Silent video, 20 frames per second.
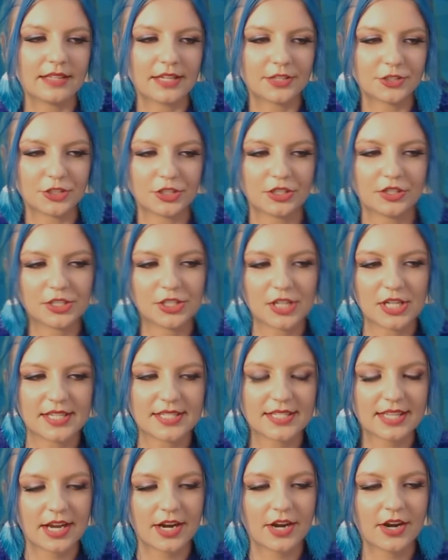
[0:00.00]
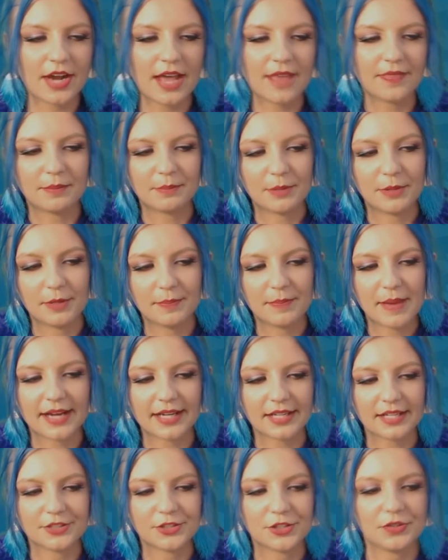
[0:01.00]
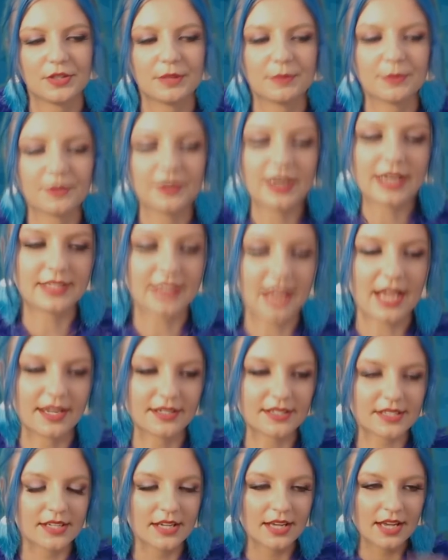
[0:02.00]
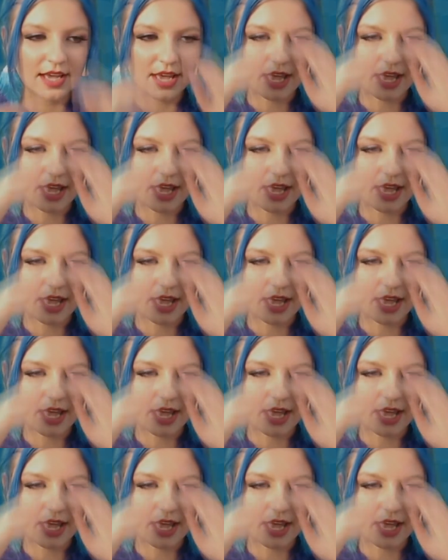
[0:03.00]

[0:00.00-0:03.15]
legendary chest there and then put back into the parade tent